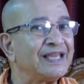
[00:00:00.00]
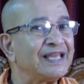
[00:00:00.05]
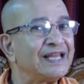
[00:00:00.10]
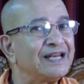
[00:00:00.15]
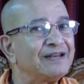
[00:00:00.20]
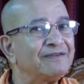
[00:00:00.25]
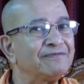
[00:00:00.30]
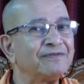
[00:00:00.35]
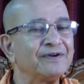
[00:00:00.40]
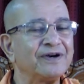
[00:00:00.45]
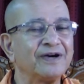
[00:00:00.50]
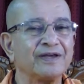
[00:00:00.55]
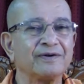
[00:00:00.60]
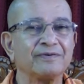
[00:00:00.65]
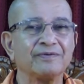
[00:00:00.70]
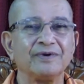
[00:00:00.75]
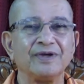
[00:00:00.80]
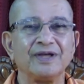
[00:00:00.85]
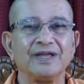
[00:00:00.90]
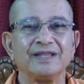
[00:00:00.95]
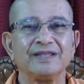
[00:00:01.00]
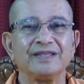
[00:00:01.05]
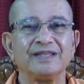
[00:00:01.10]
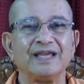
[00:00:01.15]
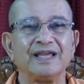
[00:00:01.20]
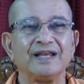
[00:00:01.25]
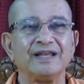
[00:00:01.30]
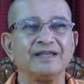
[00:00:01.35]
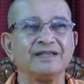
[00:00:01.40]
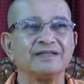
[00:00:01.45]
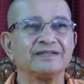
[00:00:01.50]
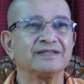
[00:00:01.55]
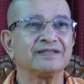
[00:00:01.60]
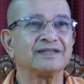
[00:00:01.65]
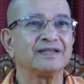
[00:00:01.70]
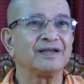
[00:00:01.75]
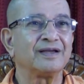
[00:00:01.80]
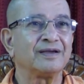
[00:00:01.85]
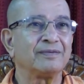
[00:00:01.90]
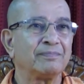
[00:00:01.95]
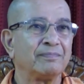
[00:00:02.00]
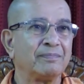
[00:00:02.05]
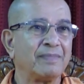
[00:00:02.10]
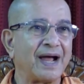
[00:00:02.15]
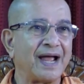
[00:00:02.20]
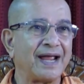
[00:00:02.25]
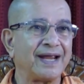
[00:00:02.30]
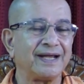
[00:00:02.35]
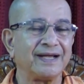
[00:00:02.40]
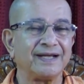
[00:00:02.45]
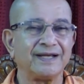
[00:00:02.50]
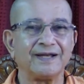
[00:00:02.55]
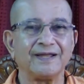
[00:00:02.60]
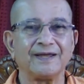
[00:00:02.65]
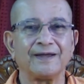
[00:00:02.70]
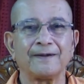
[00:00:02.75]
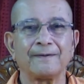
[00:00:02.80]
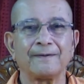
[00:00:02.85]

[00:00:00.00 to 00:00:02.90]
infer there is mind.